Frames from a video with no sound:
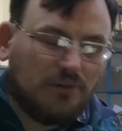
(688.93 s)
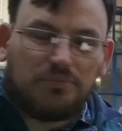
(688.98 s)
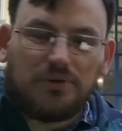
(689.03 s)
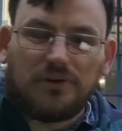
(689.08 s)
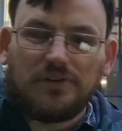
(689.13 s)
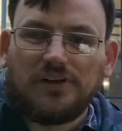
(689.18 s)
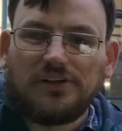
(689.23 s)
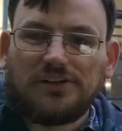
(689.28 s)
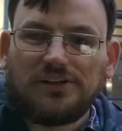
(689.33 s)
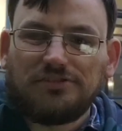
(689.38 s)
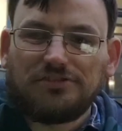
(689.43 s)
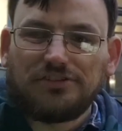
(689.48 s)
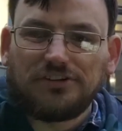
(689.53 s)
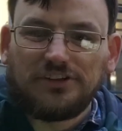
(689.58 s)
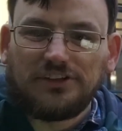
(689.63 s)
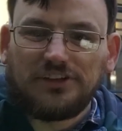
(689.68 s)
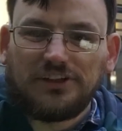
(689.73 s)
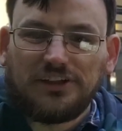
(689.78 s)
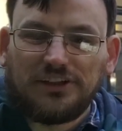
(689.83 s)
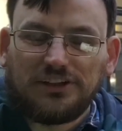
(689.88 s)
but the
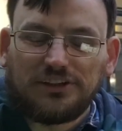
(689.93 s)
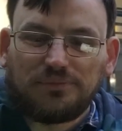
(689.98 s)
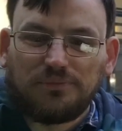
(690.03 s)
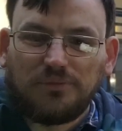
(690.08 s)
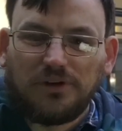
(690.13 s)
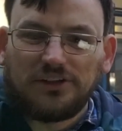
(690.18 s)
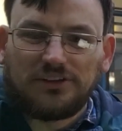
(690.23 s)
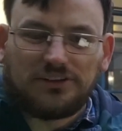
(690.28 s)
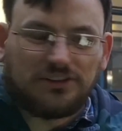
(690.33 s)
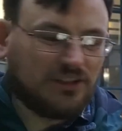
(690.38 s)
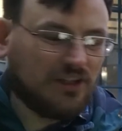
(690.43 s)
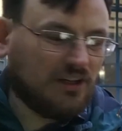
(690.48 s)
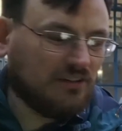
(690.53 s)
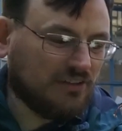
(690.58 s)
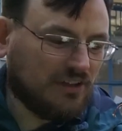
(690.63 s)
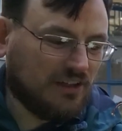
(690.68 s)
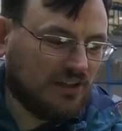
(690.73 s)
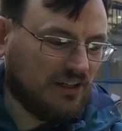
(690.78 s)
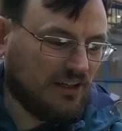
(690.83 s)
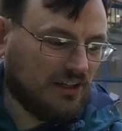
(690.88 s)
different years merged
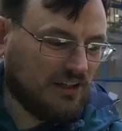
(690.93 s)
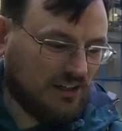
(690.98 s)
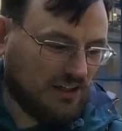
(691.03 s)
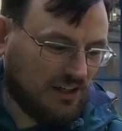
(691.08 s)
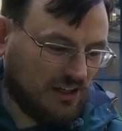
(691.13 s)
together here.